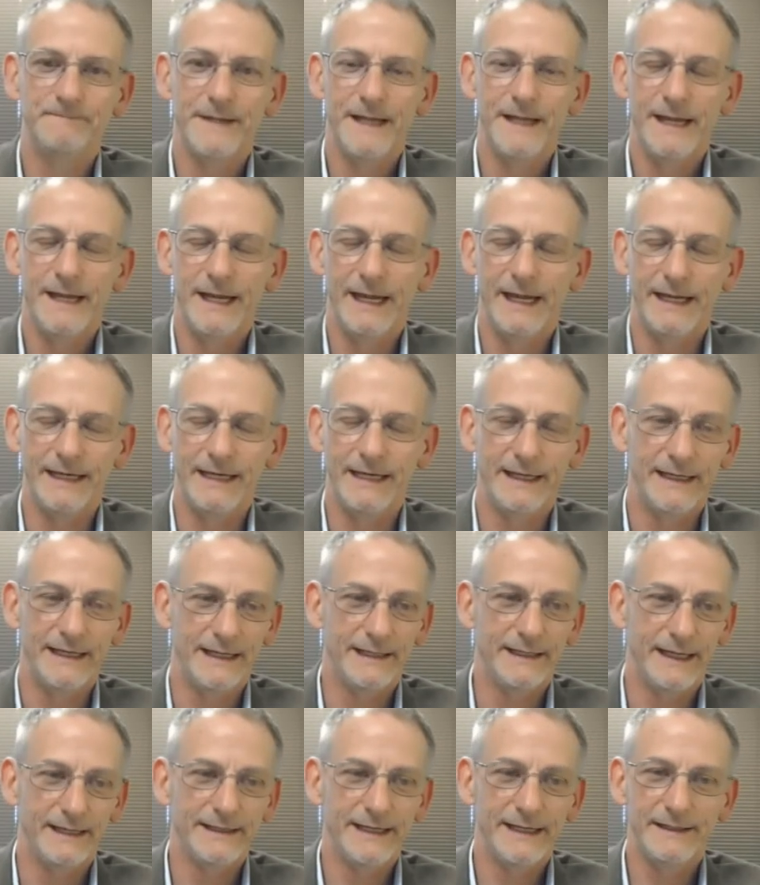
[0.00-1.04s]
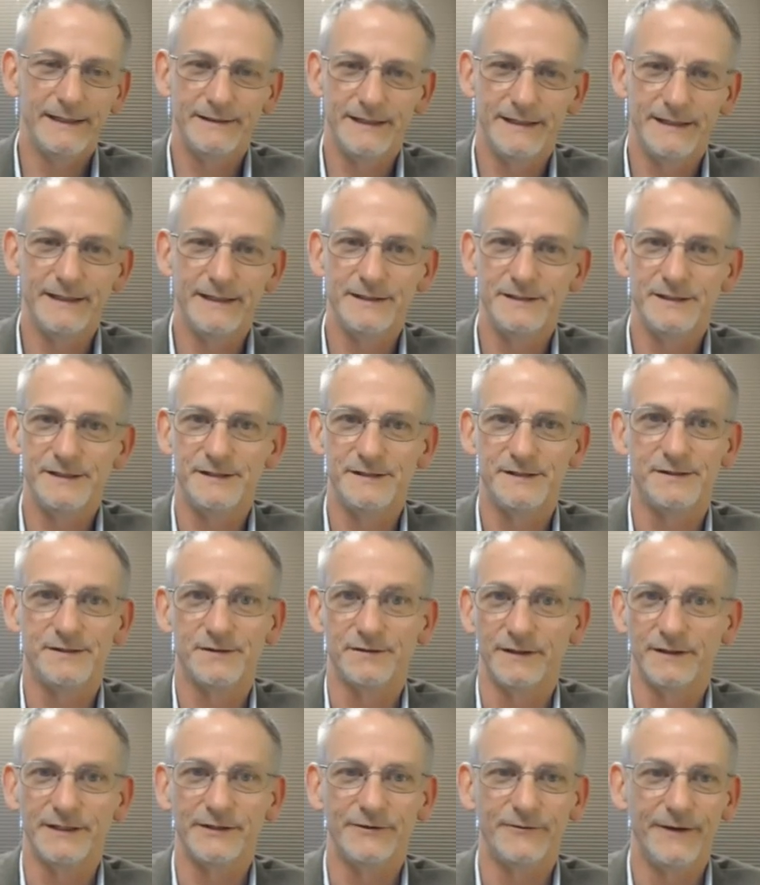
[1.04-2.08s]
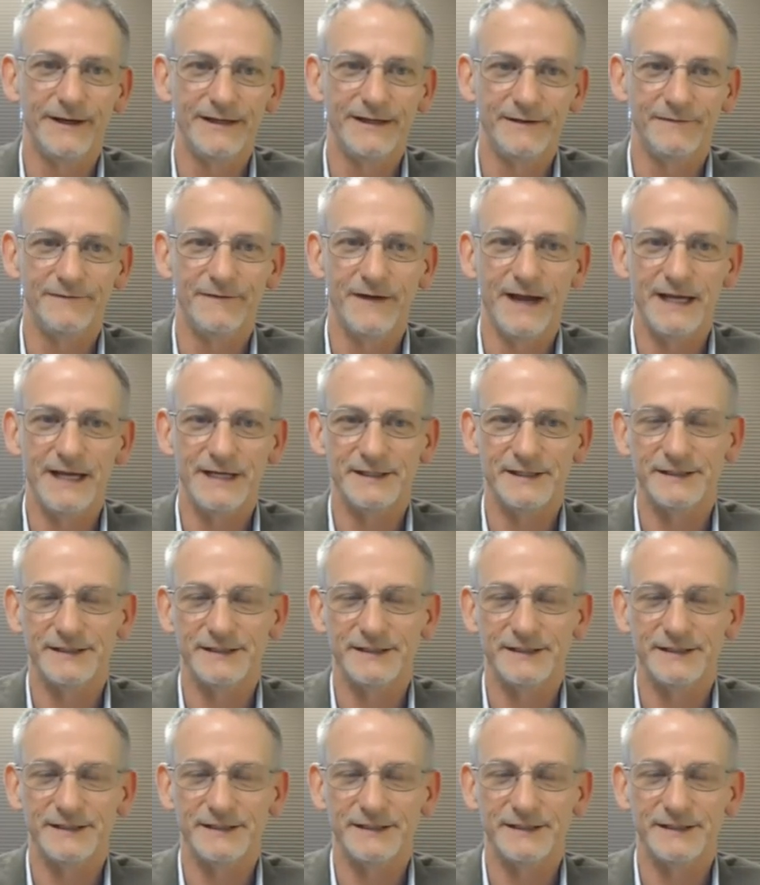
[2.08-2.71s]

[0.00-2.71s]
And that is certainly great advice.